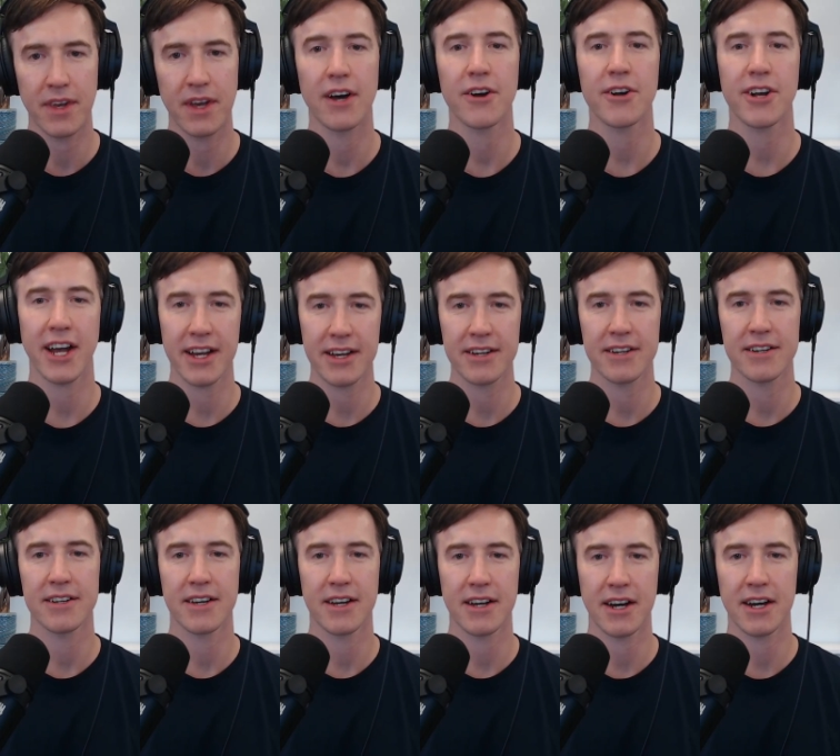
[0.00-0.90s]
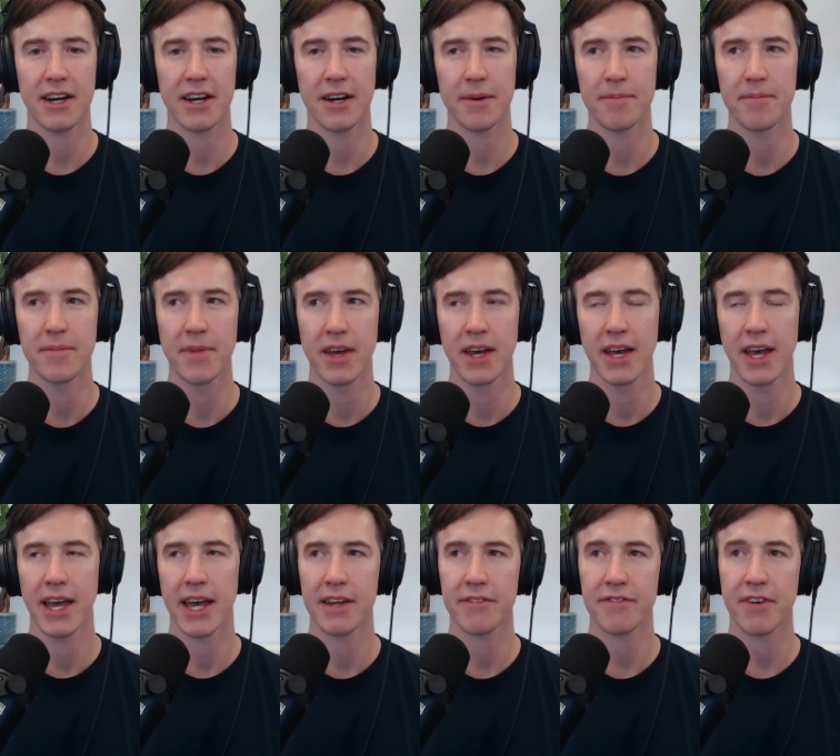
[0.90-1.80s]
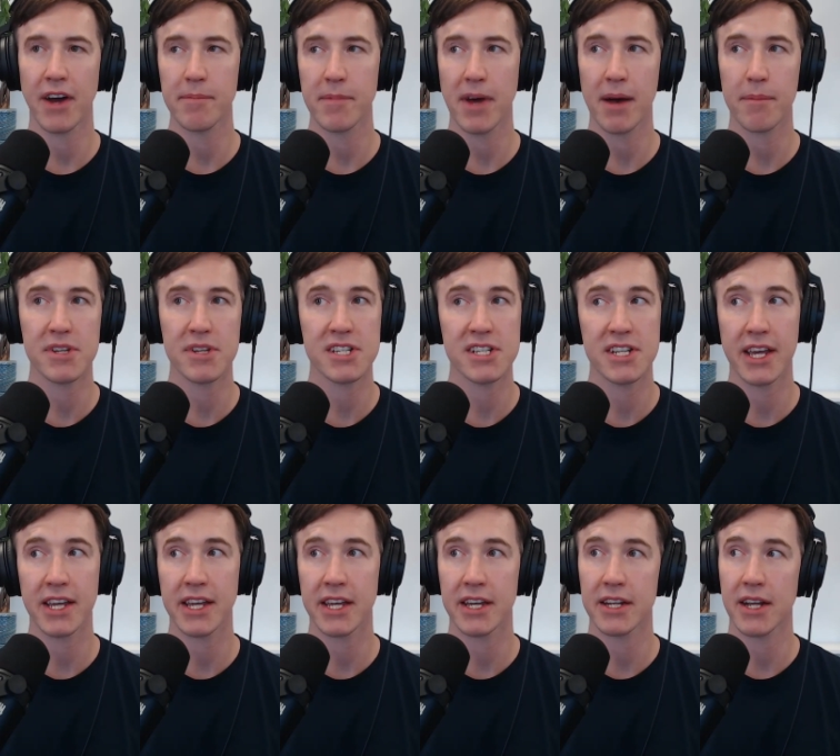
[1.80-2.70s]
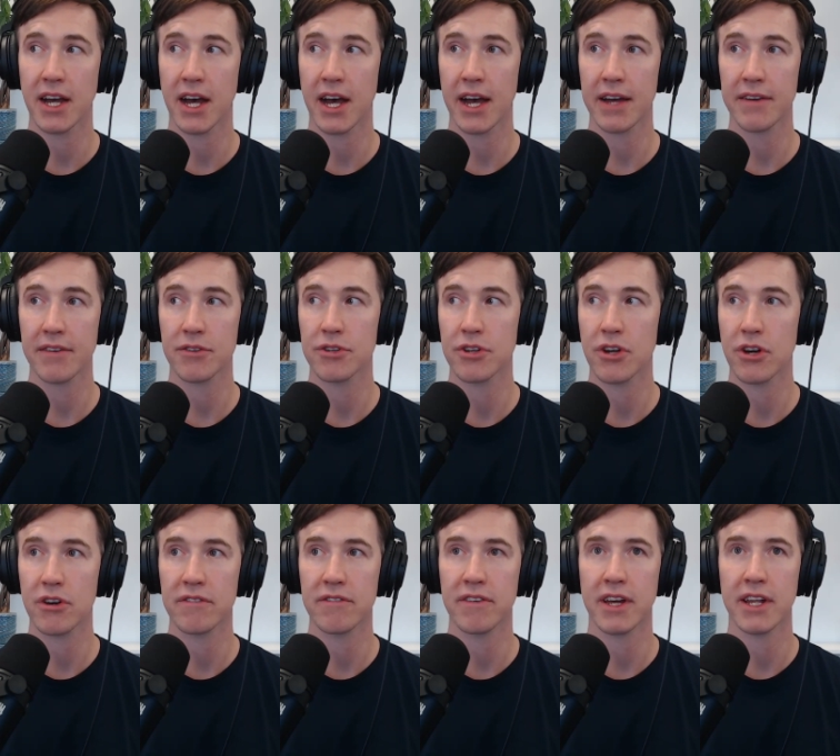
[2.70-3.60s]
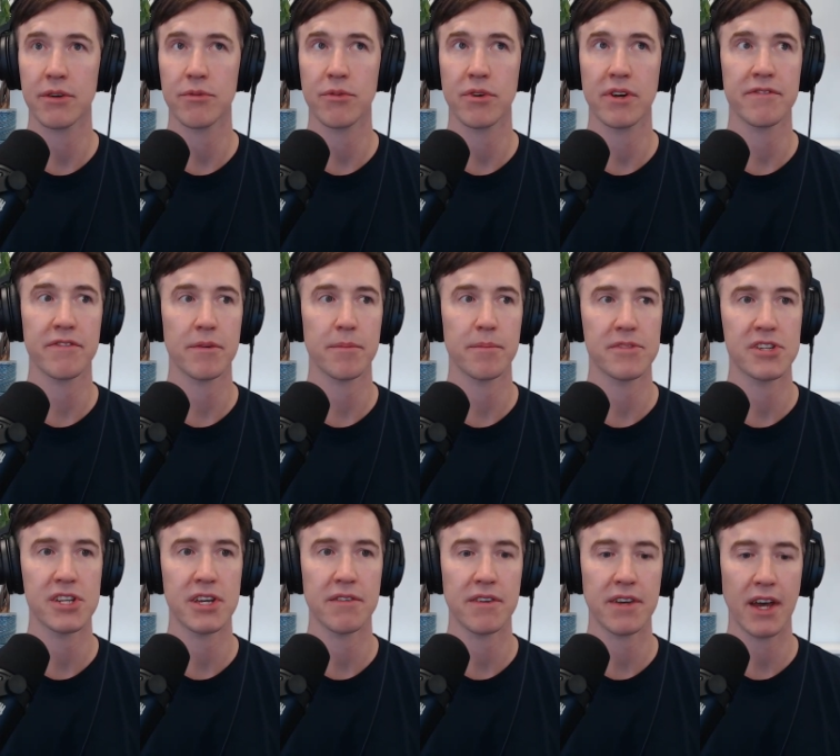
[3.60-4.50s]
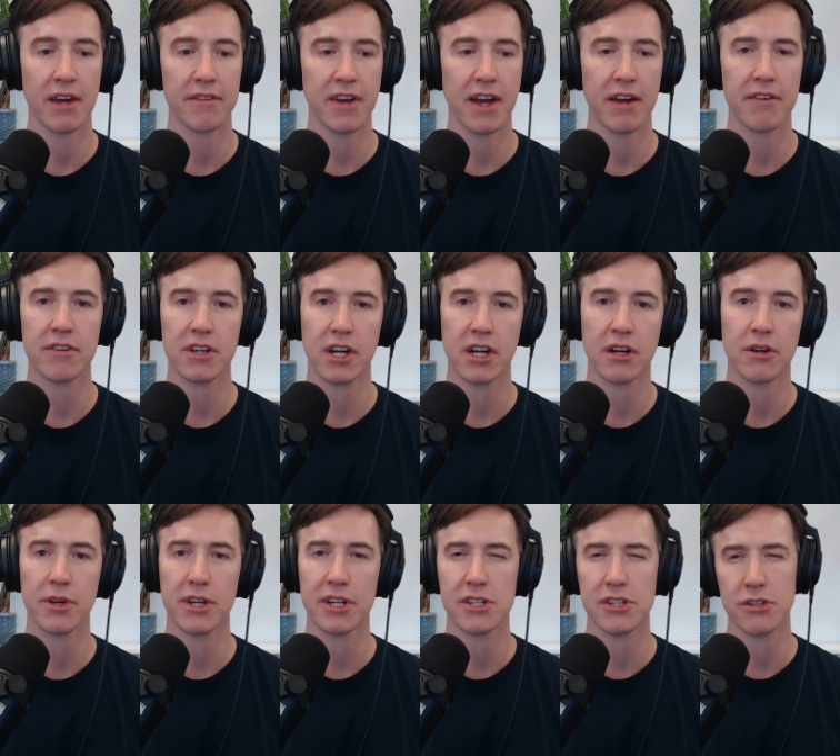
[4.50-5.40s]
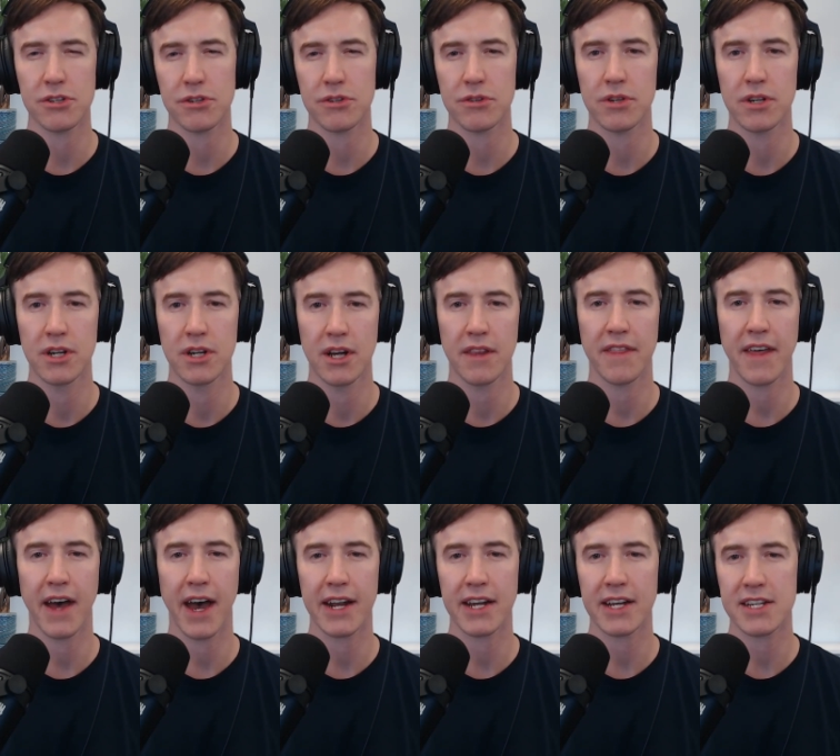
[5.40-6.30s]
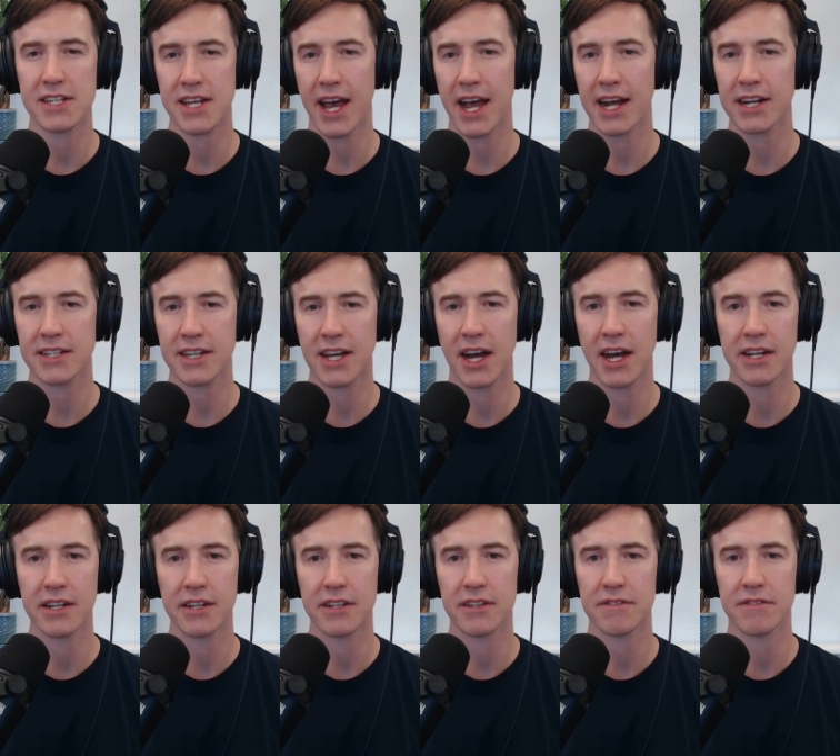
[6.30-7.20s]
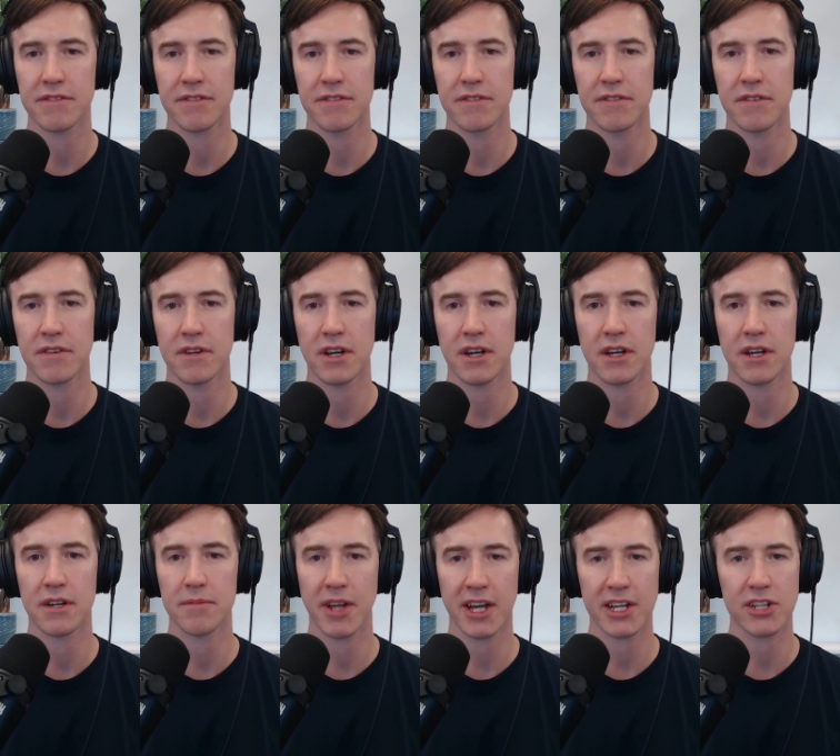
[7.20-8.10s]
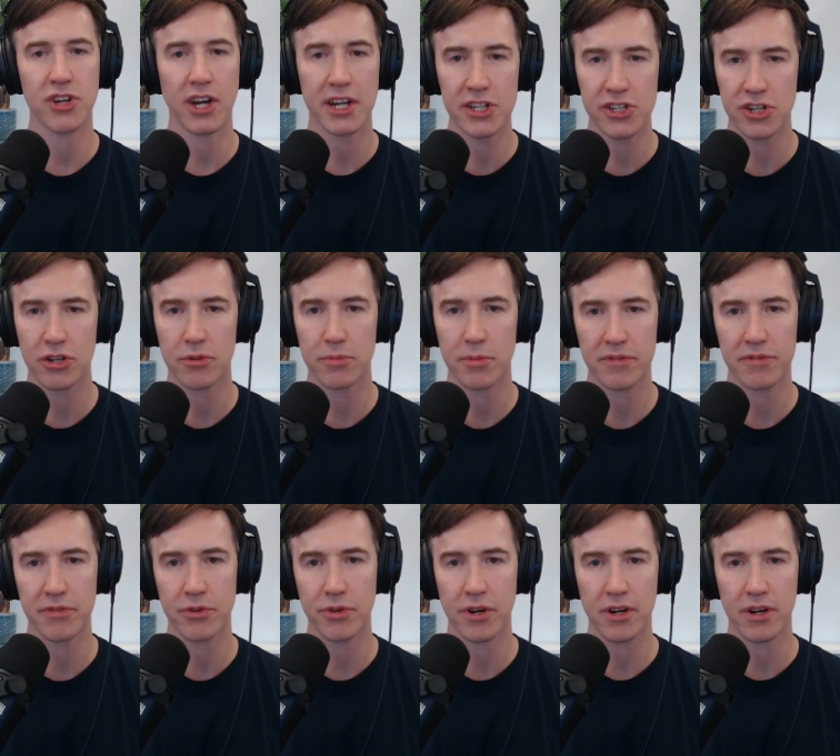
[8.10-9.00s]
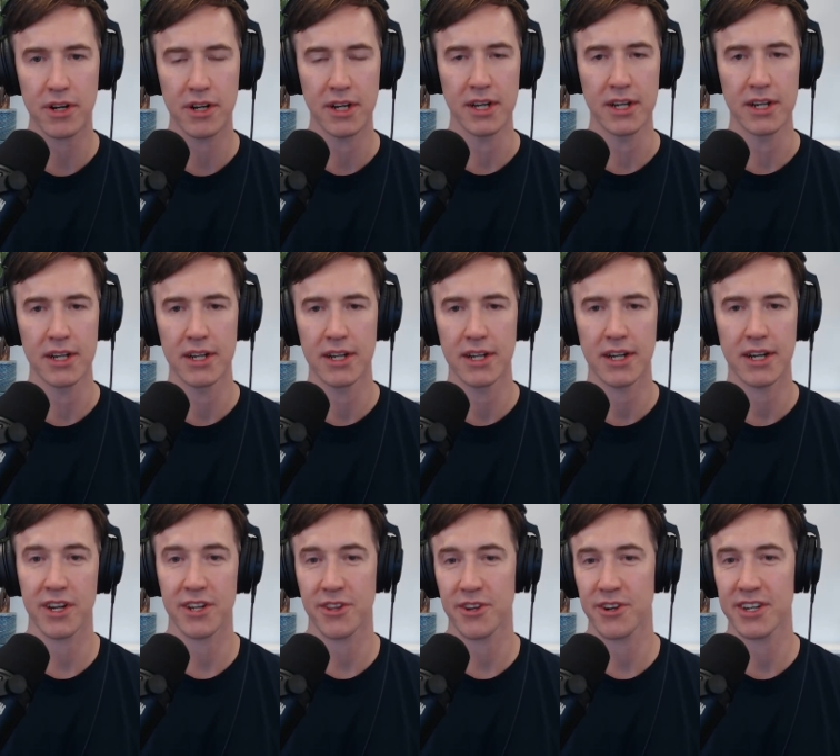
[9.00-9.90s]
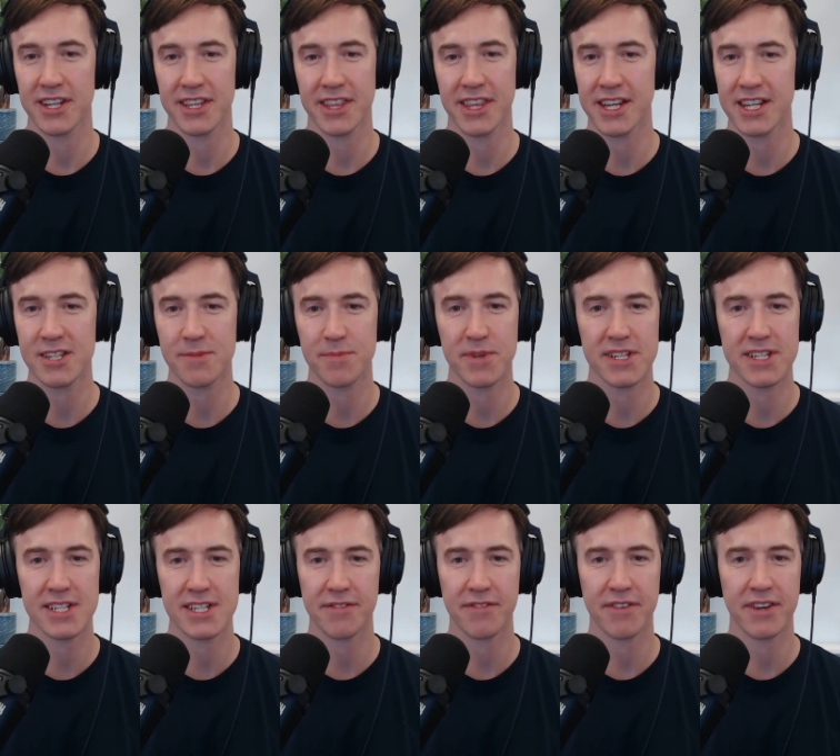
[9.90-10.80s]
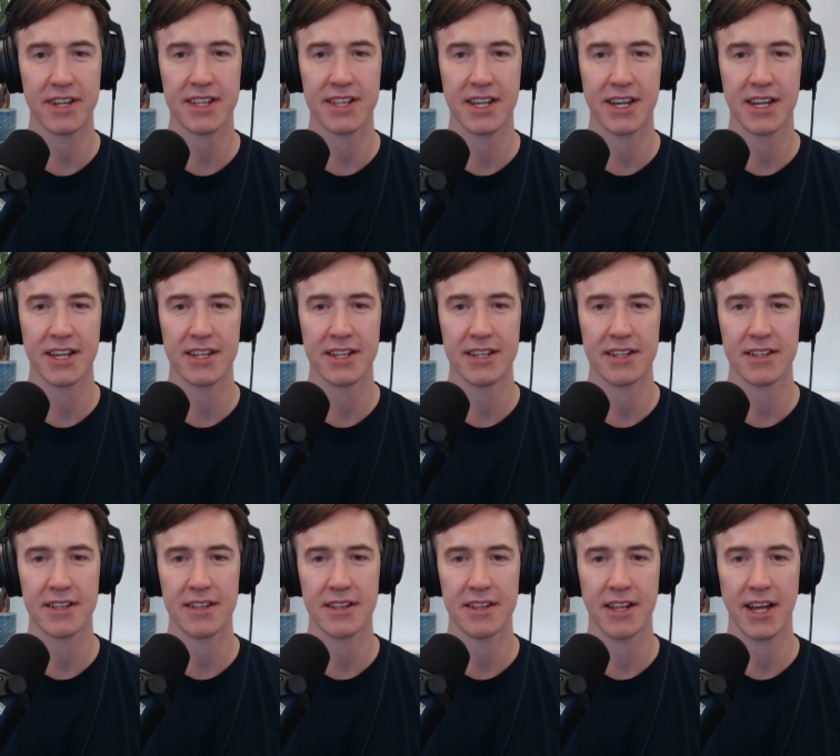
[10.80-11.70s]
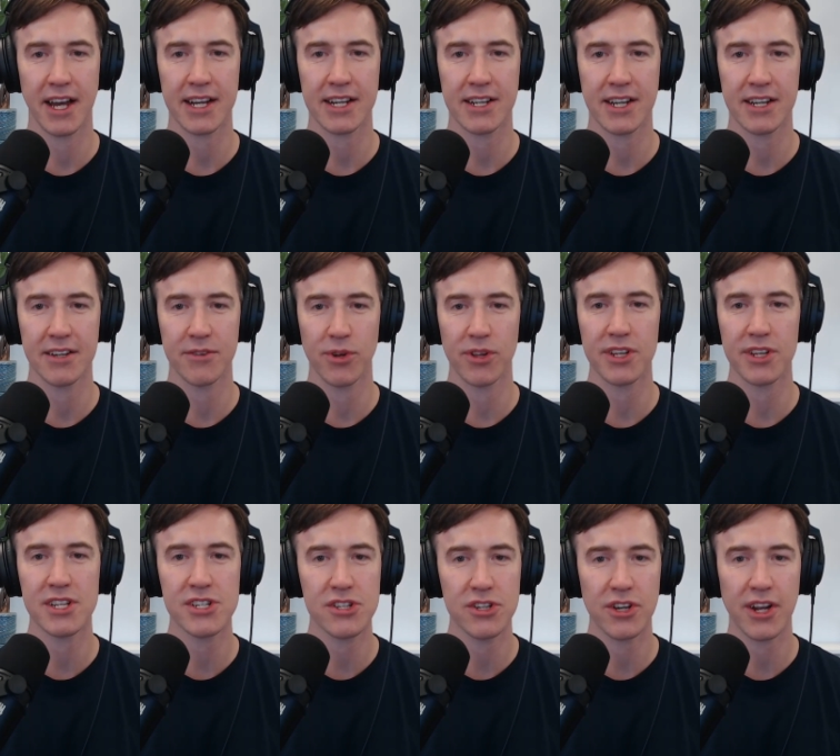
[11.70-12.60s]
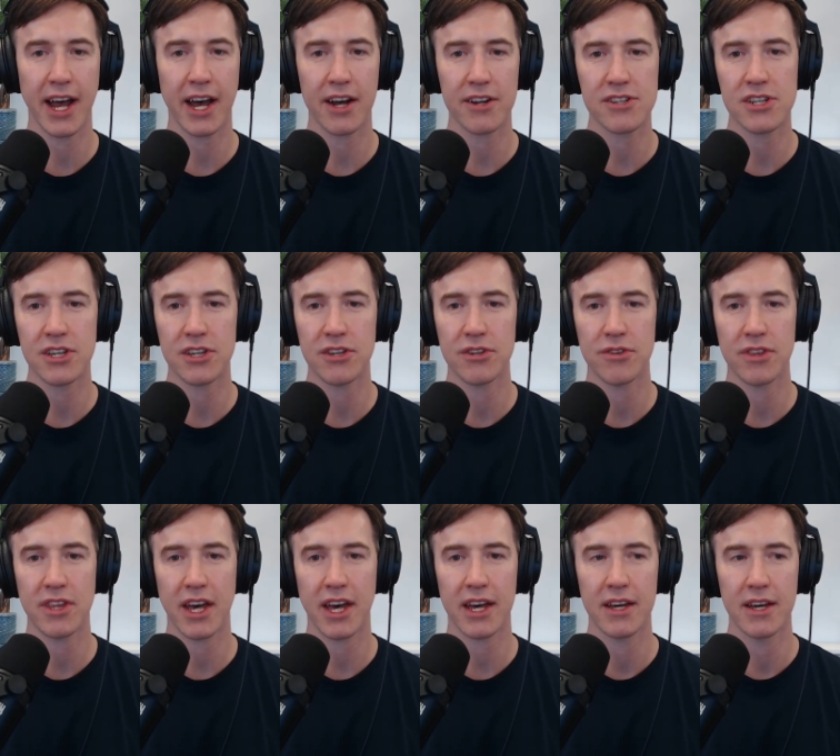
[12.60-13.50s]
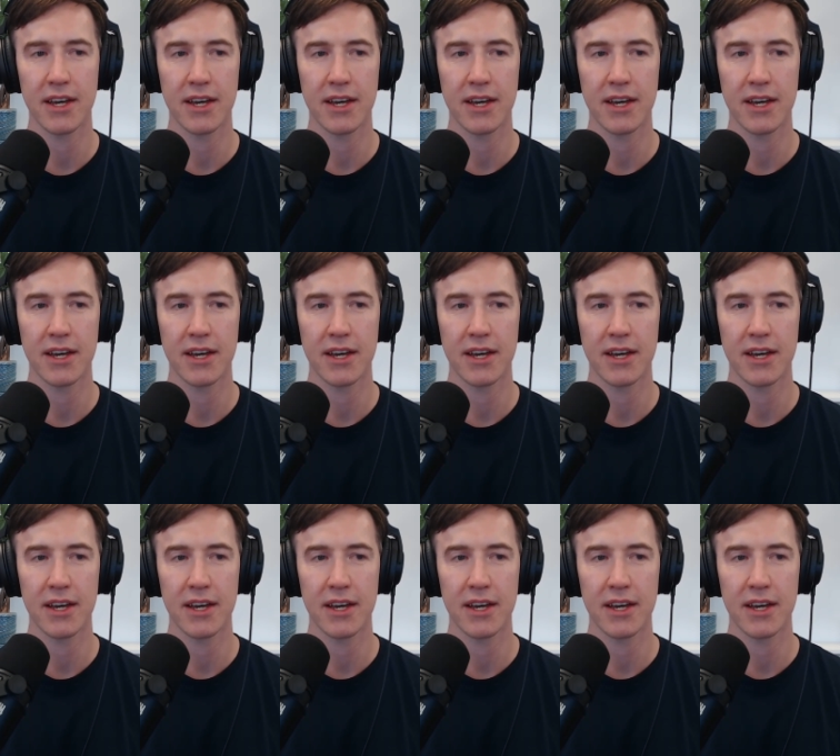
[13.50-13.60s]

Okay. And if I'm not mistaken, I don't know of anyone from TVF ever going to that exact kind of like trade show before. Are there anything specific that like really stood out to you that